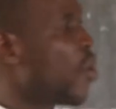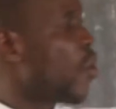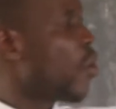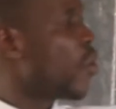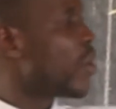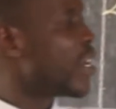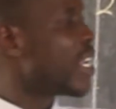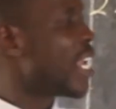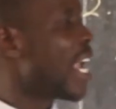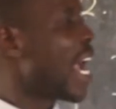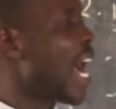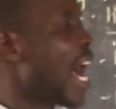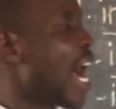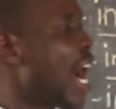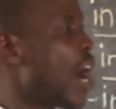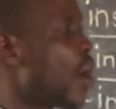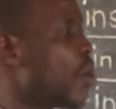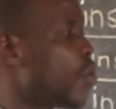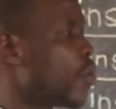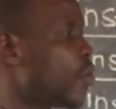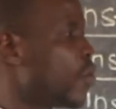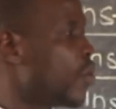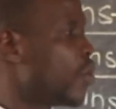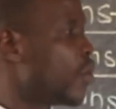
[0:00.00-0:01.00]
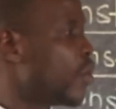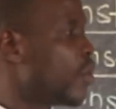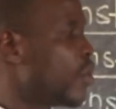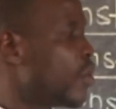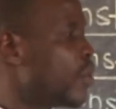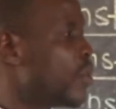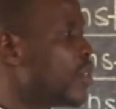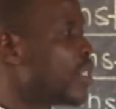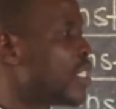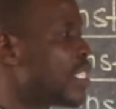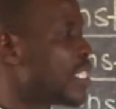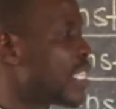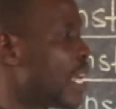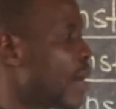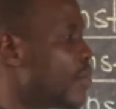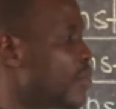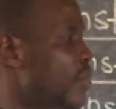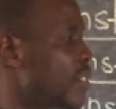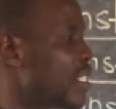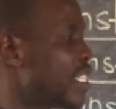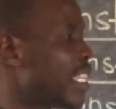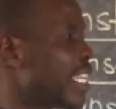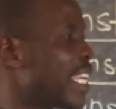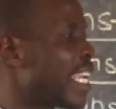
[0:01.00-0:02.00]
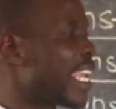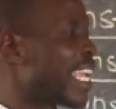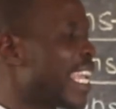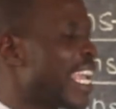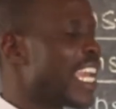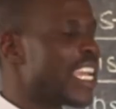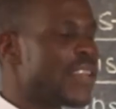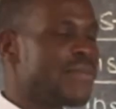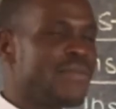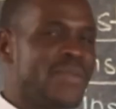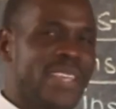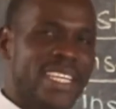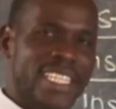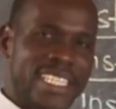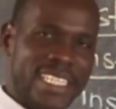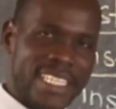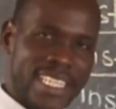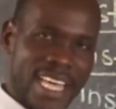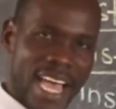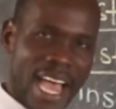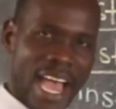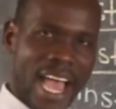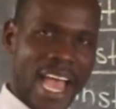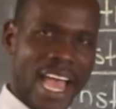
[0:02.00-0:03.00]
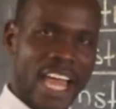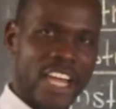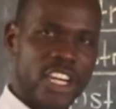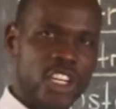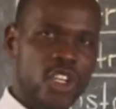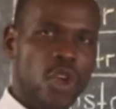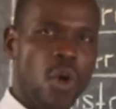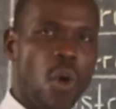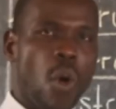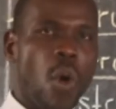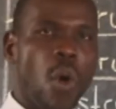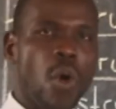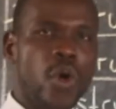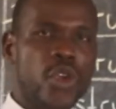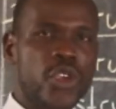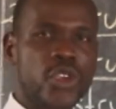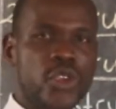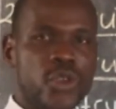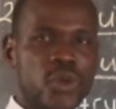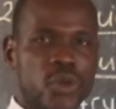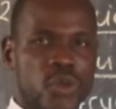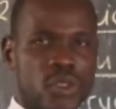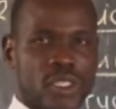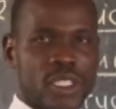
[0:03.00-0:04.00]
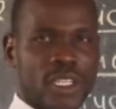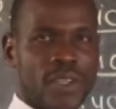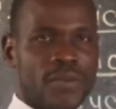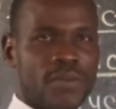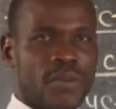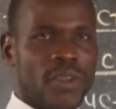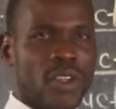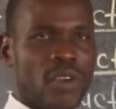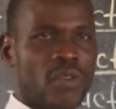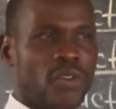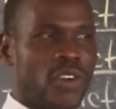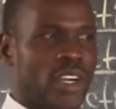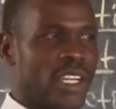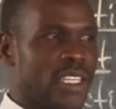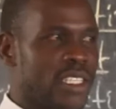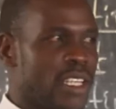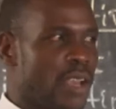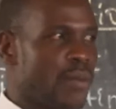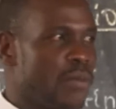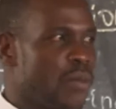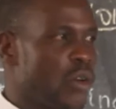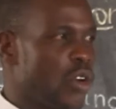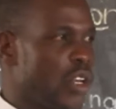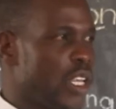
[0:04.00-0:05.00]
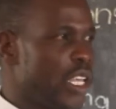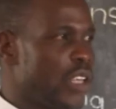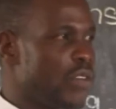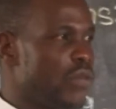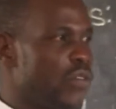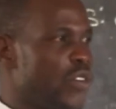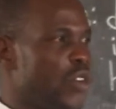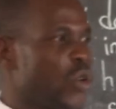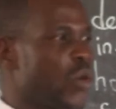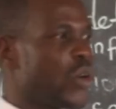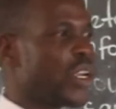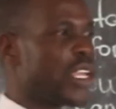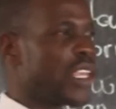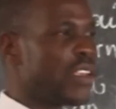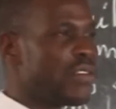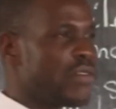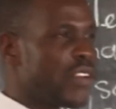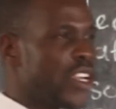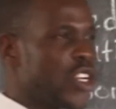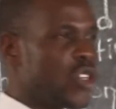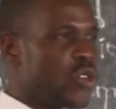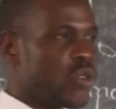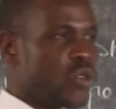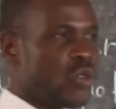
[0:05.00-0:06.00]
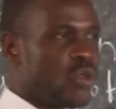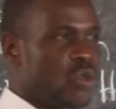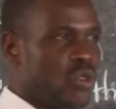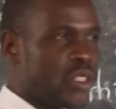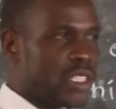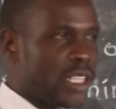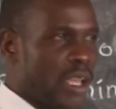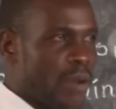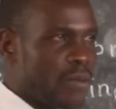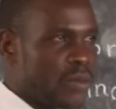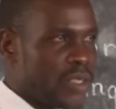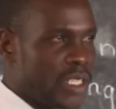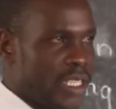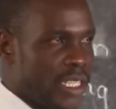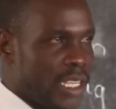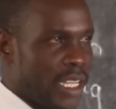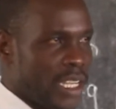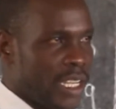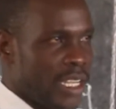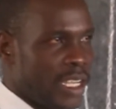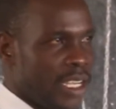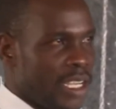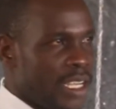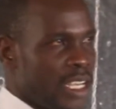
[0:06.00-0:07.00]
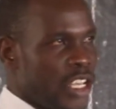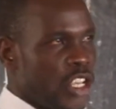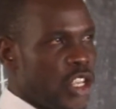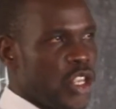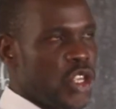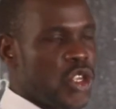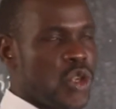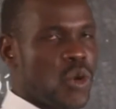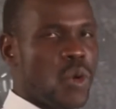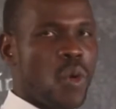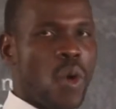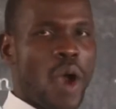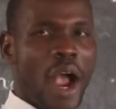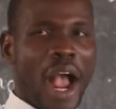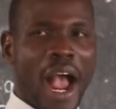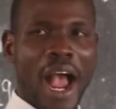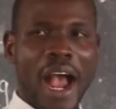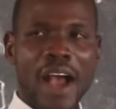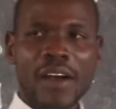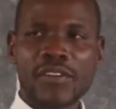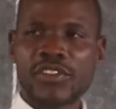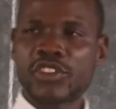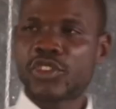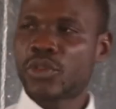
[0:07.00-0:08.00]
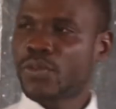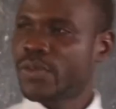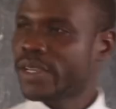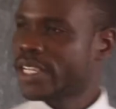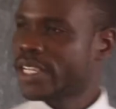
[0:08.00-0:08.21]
on how something can be done or used. For example, if you're given to do something, you have to be